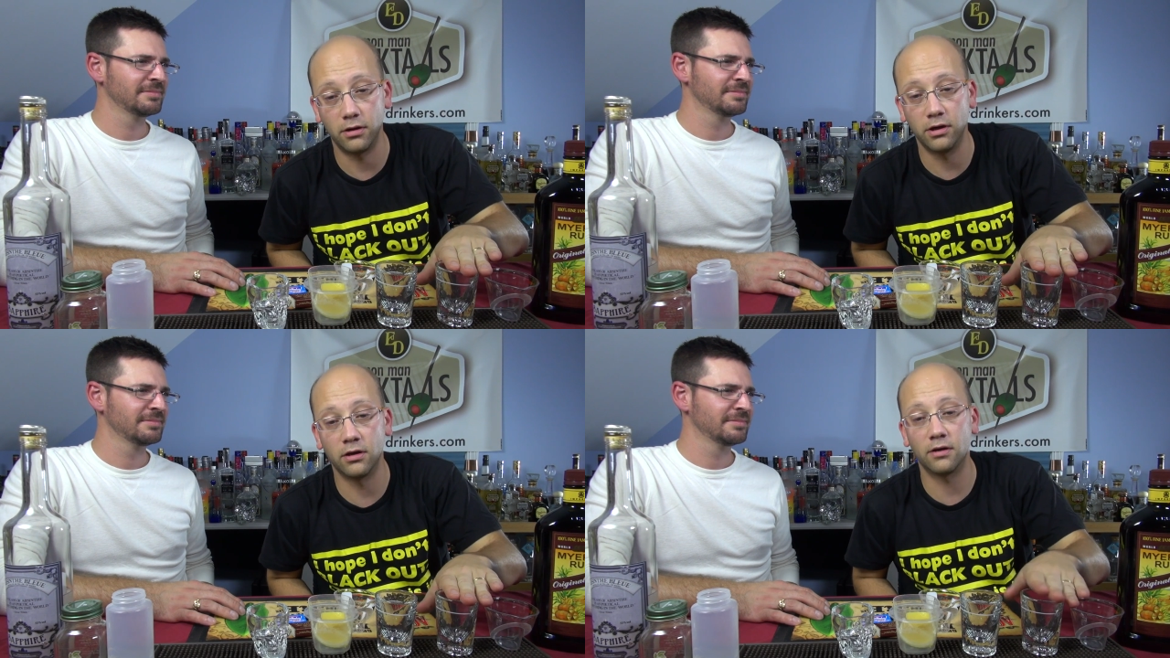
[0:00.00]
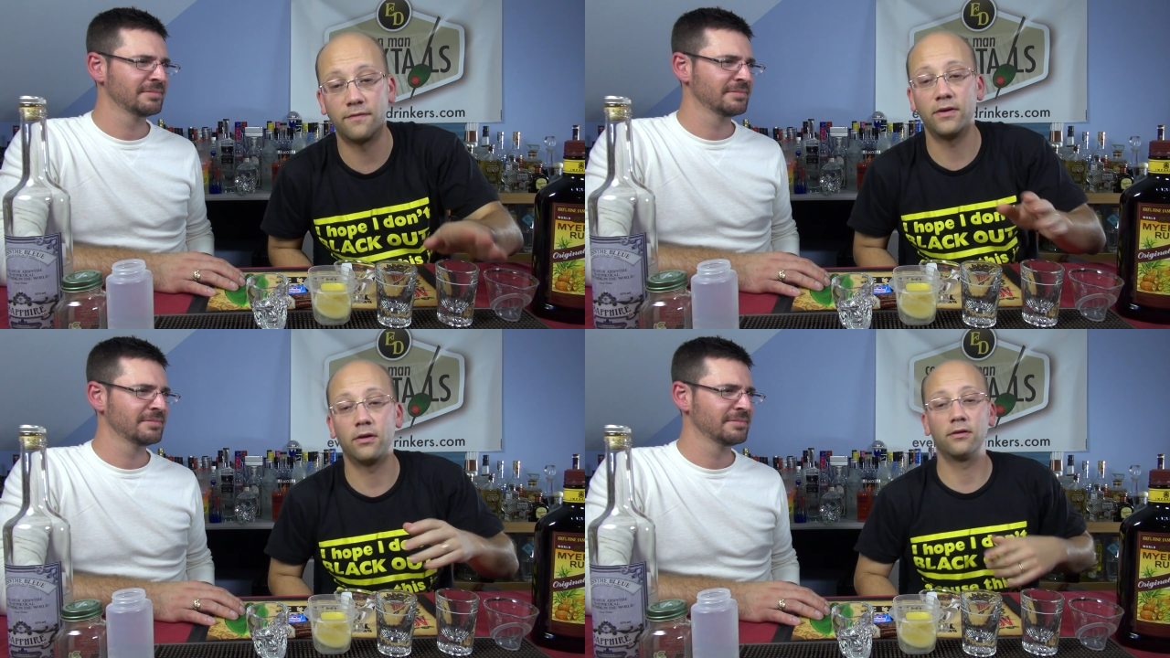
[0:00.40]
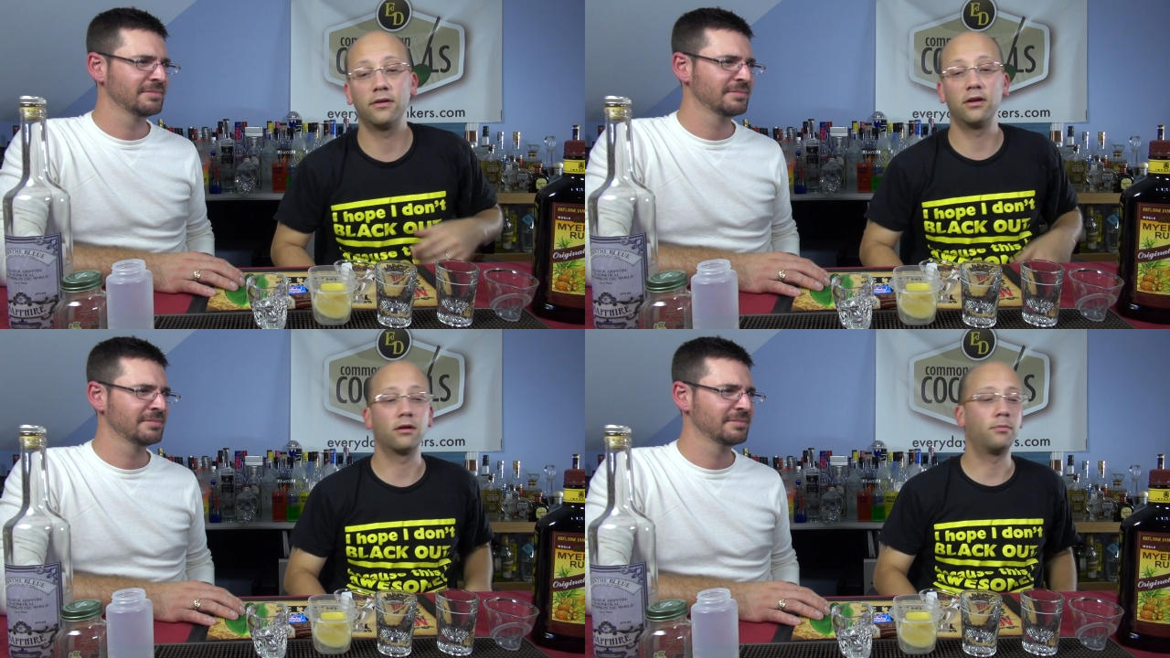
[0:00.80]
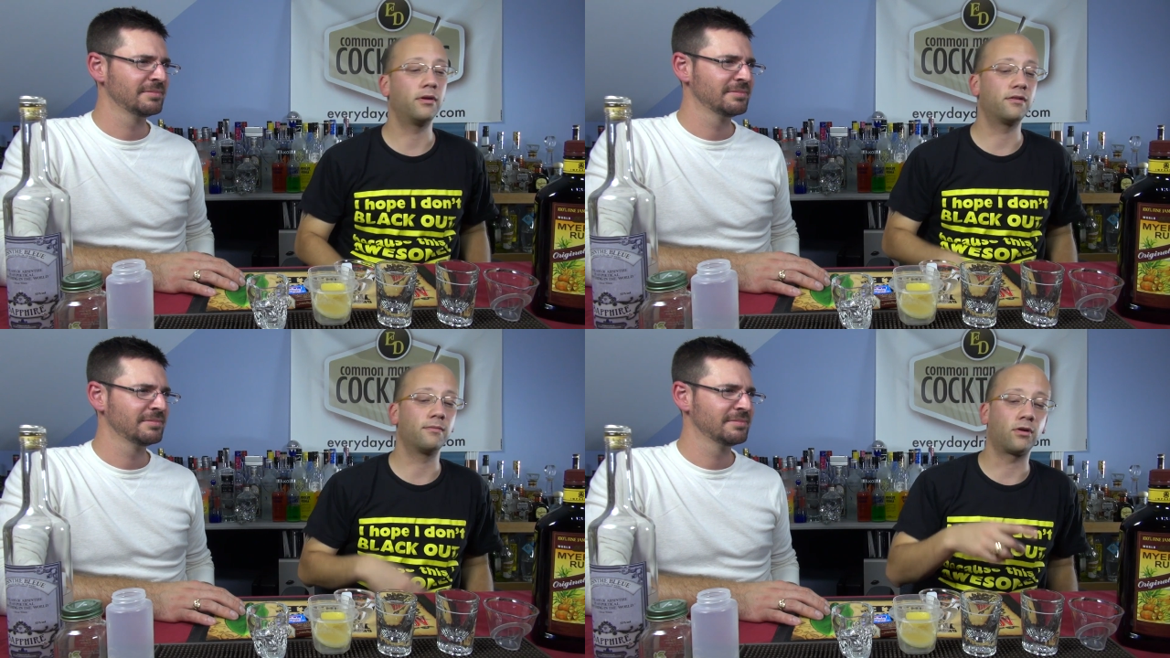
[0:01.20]
Speaker 1: you're gonna fill, you're
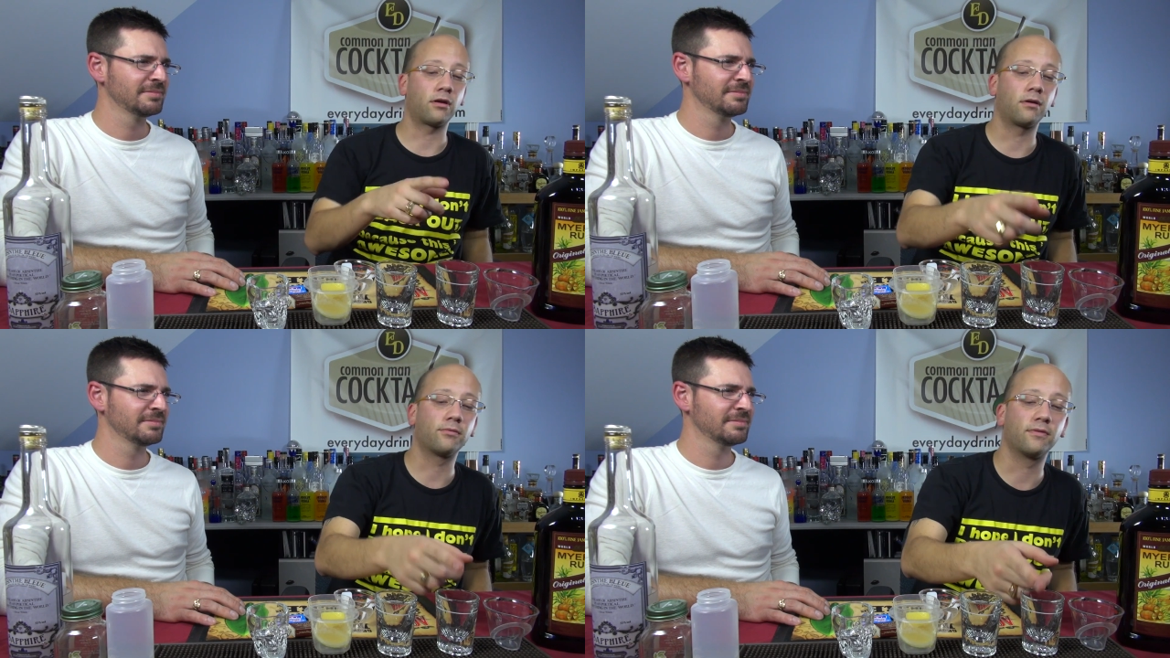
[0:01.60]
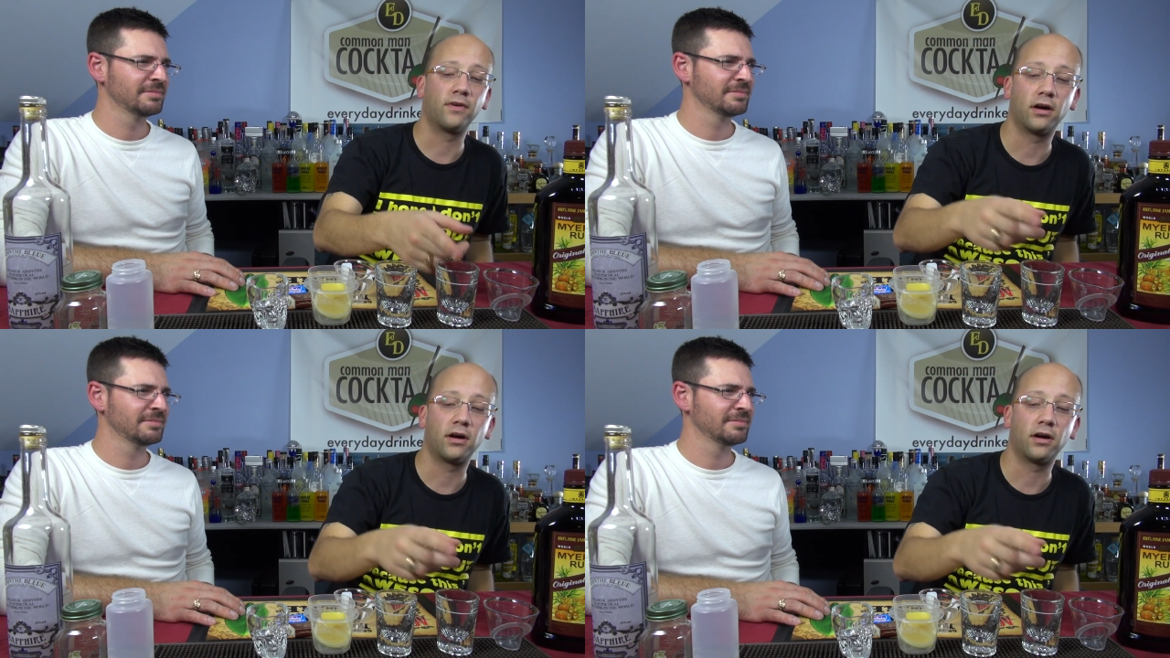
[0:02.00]
gonna put some dark rum, some